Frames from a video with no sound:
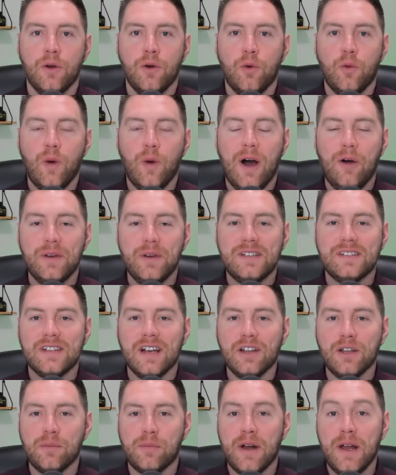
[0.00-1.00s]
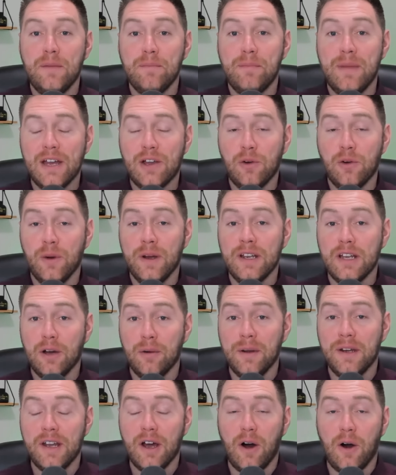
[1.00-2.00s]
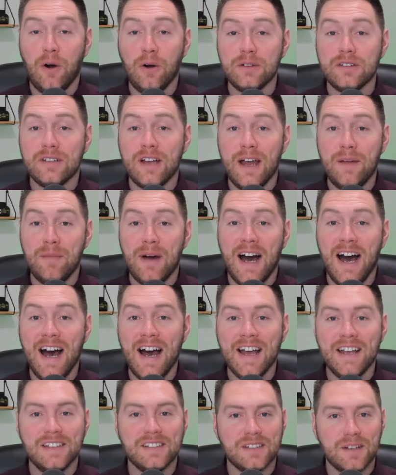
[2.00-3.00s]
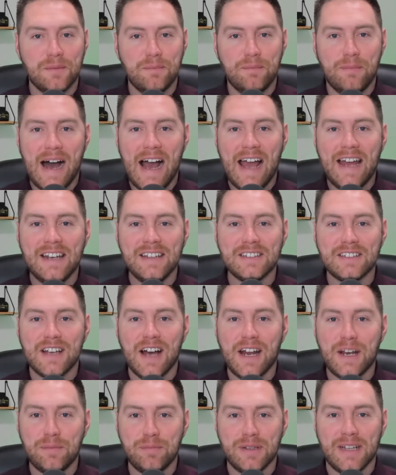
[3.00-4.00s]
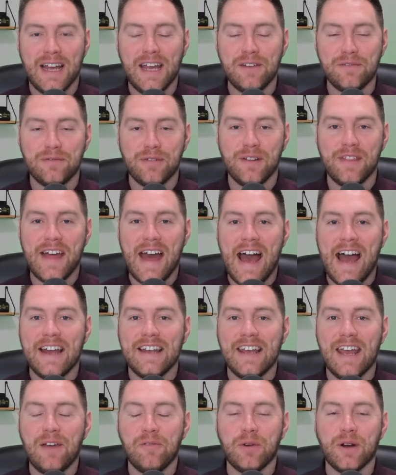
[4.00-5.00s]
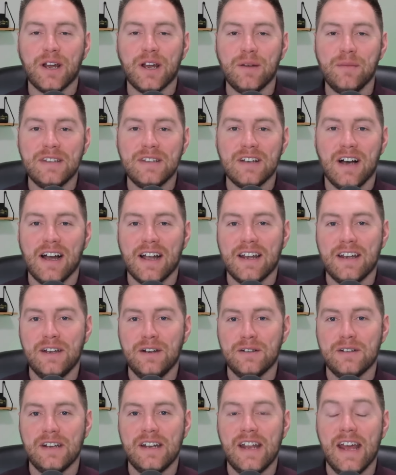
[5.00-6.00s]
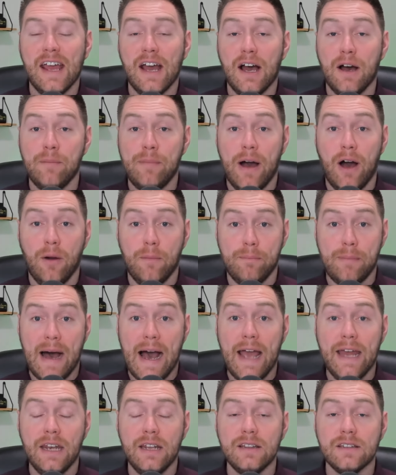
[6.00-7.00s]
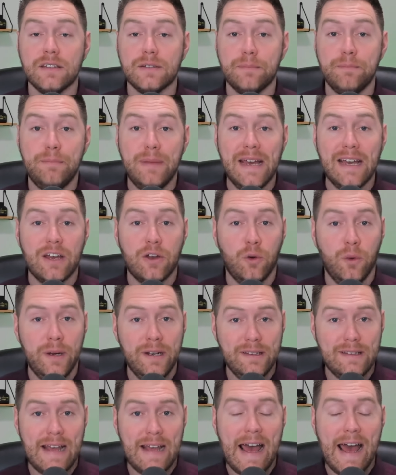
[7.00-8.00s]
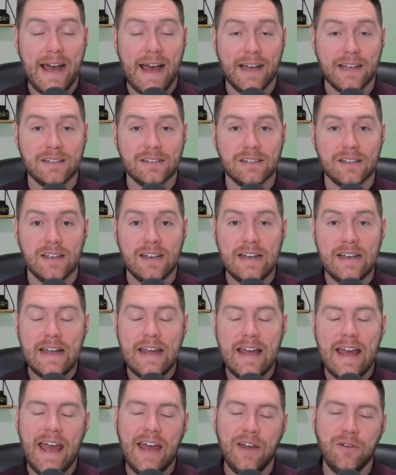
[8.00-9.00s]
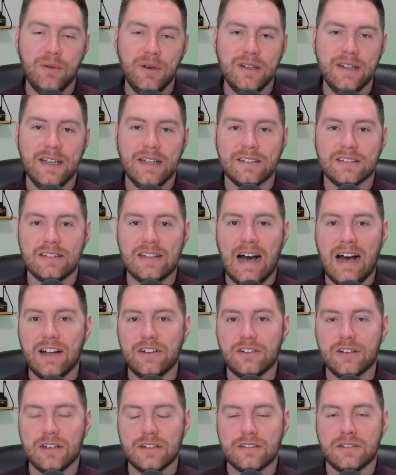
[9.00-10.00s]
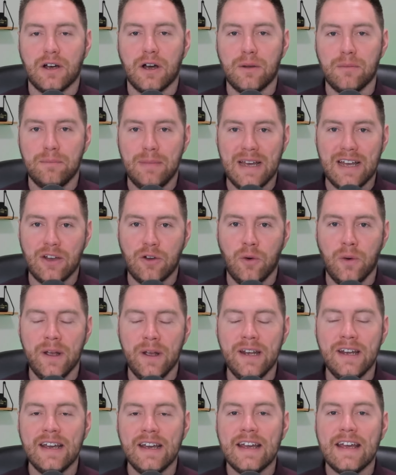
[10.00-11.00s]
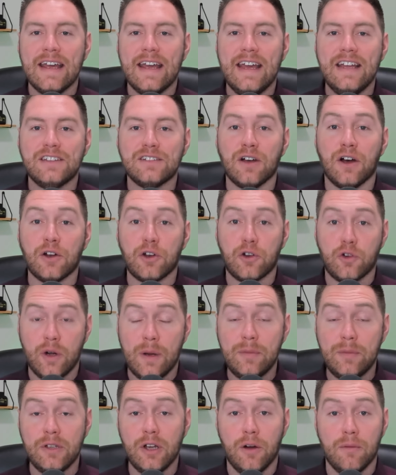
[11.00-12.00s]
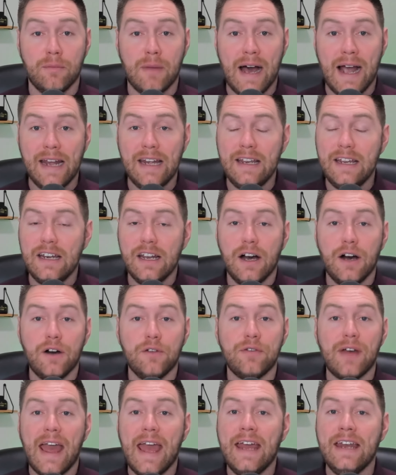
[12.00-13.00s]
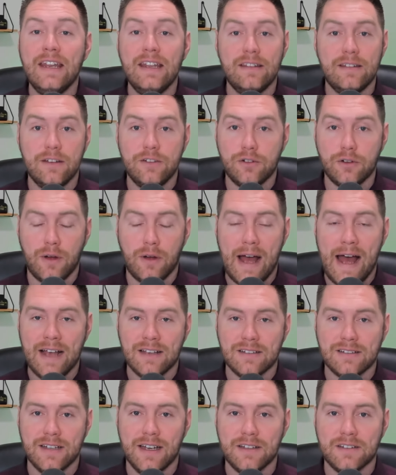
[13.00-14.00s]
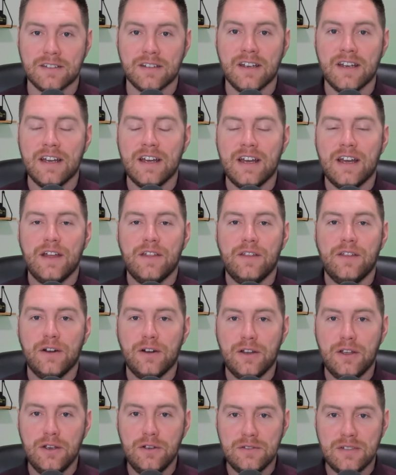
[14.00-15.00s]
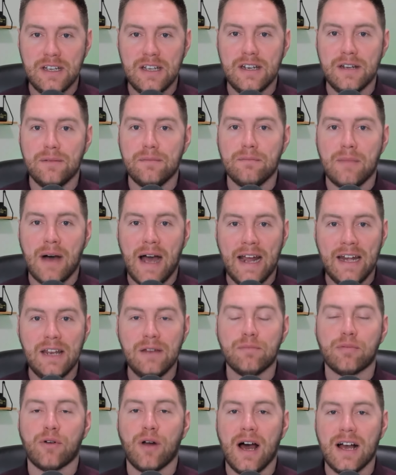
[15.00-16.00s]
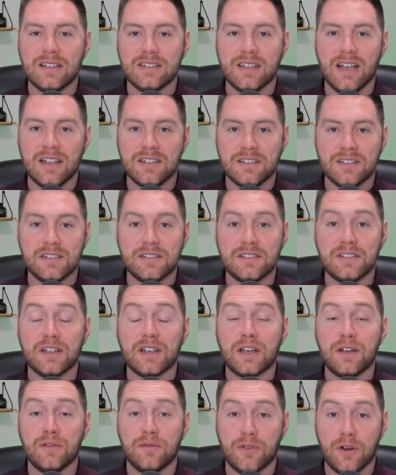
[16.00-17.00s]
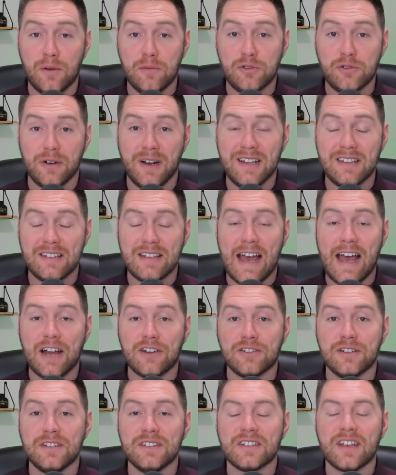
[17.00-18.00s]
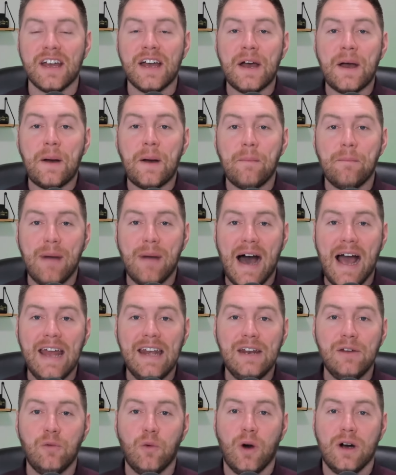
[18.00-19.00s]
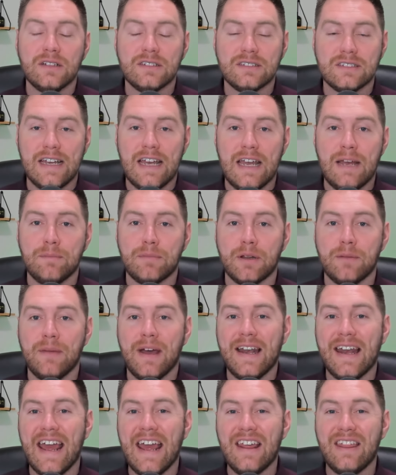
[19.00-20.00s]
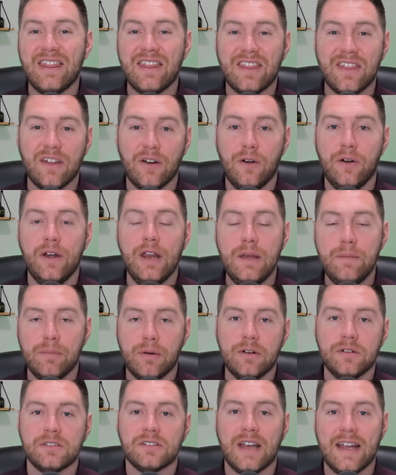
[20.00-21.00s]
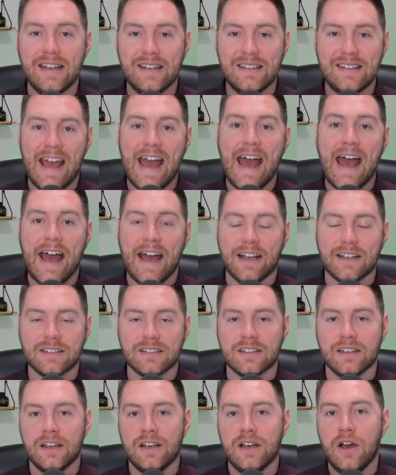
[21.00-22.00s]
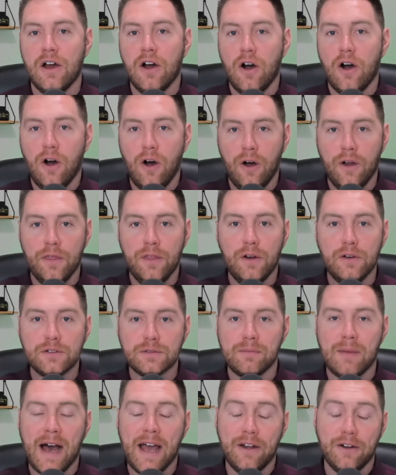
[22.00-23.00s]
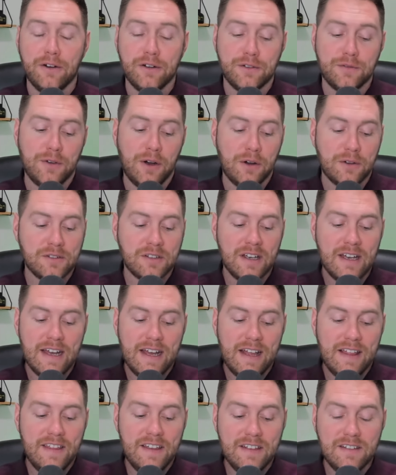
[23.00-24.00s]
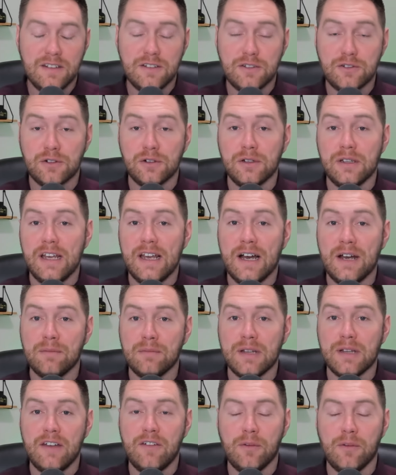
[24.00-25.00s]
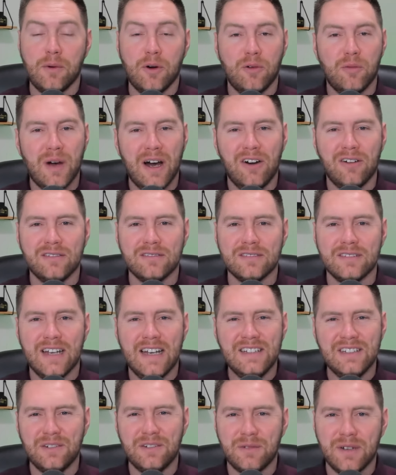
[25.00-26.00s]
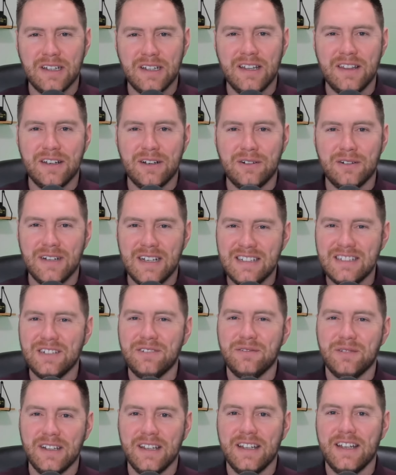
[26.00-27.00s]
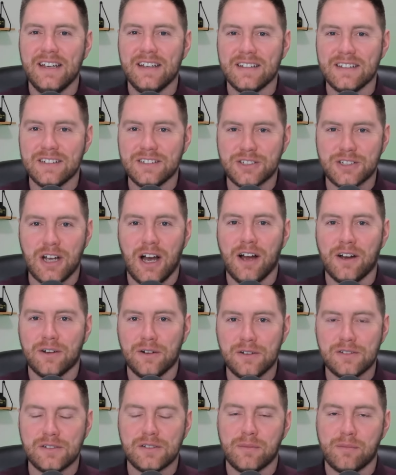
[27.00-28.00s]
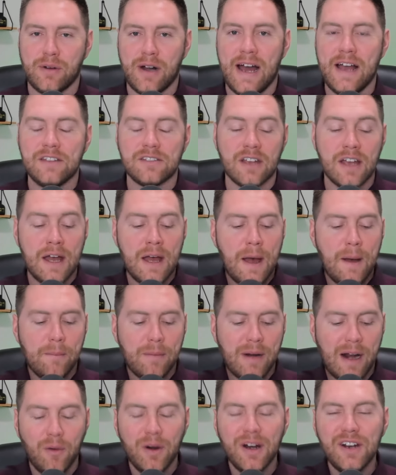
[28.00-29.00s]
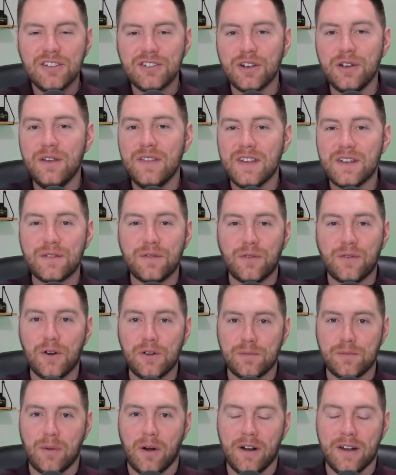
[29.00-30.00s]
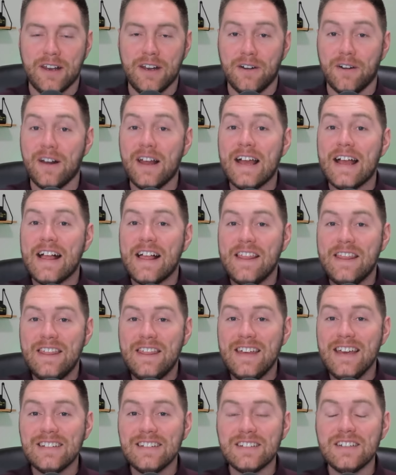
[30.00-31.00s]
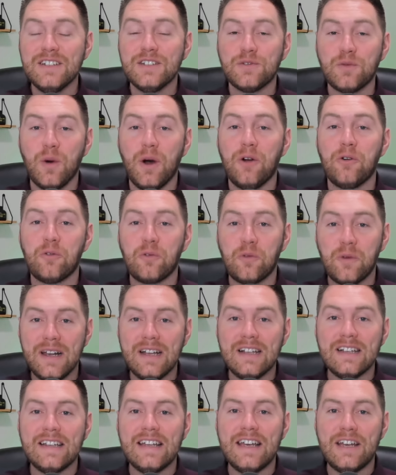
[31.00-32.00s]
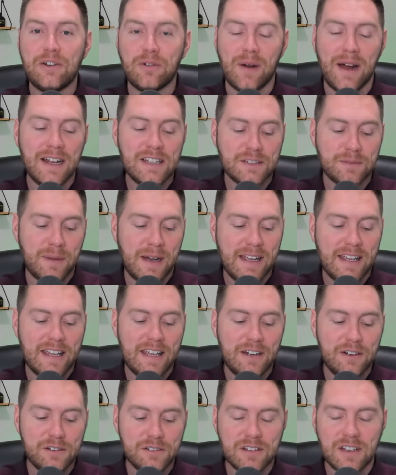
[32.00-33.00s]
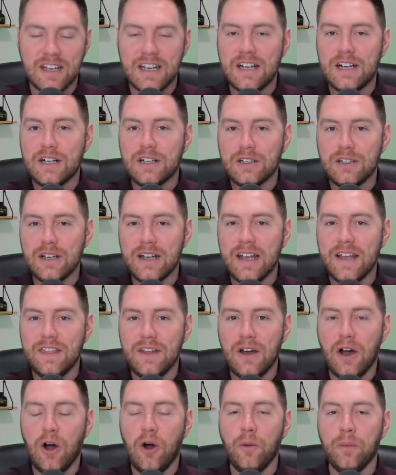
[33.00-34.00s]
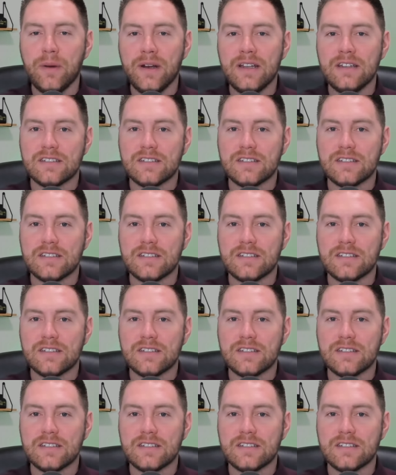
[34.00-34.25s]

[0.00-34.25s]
While we celebrate Bitcoin going to all-time highs, Biden's got a plan for that. And we're going to be talking here today about Biden's Bitcoin tax. And really, it's not just on Bitcoin. It's on crypto mining of any digital assets that are using mining processes to confirm transactions. Biden wants to implement a 30% tax on those miners, folks. This is truly unbelievable. Well, is it really though? Is it really a shock or a surprise? But I want to show you this first part here. This is what really grinds my gears. Look at the opening